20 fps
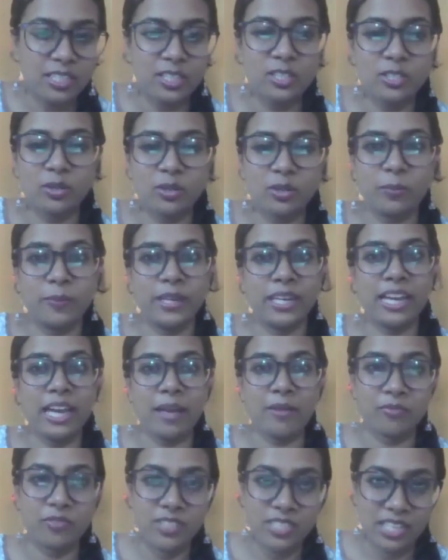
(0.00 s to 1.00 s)
should be
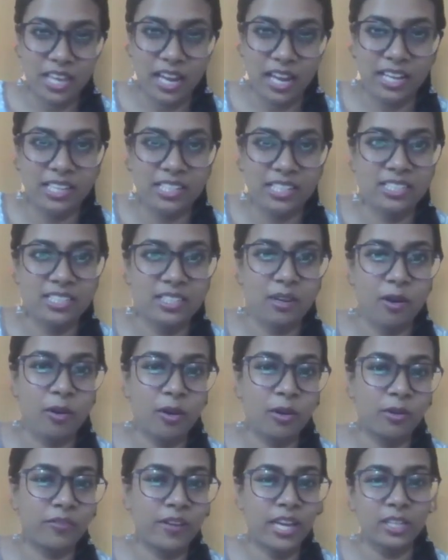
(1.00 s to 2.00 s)
emphasized
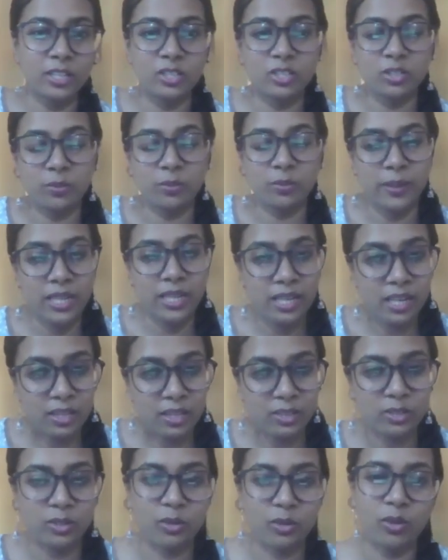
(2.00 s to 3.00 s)
or where it should be
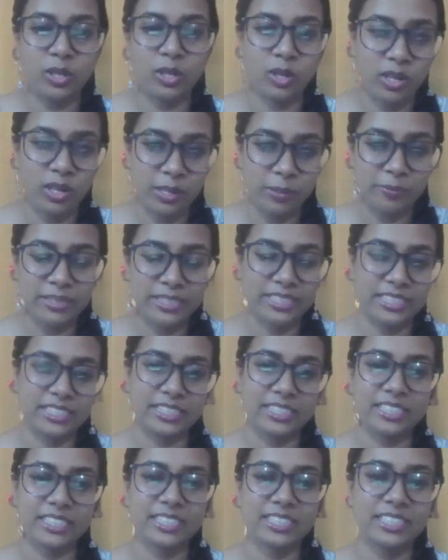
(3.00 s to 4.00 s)
controlled or
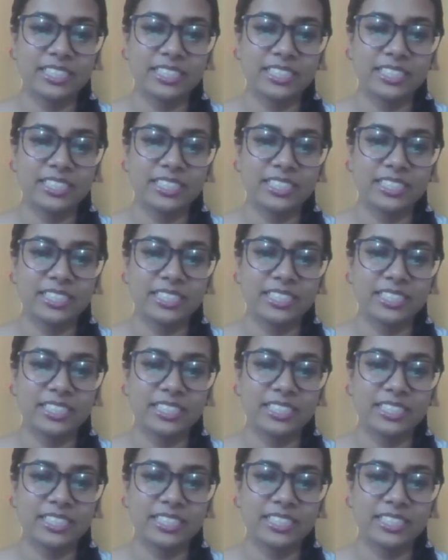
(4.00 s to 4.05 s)
limited?